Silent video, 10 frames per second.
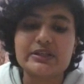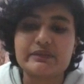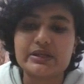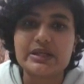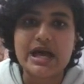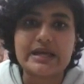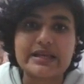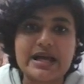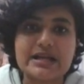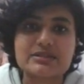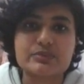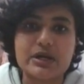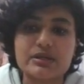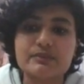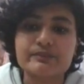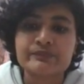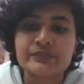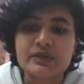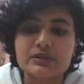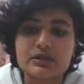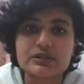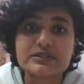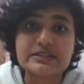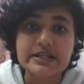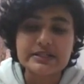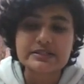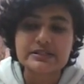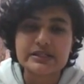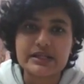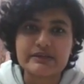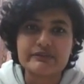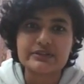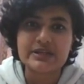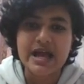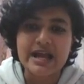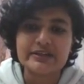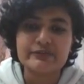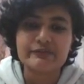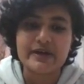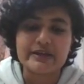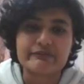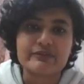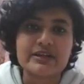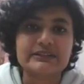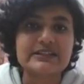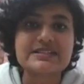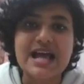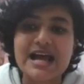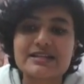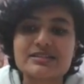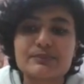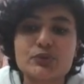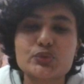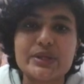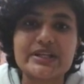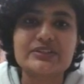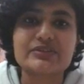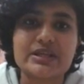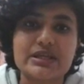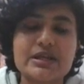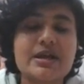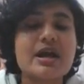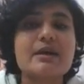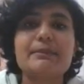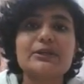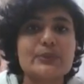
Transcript: given an array as 1, 6, 11 and 5, this adds up to 23. But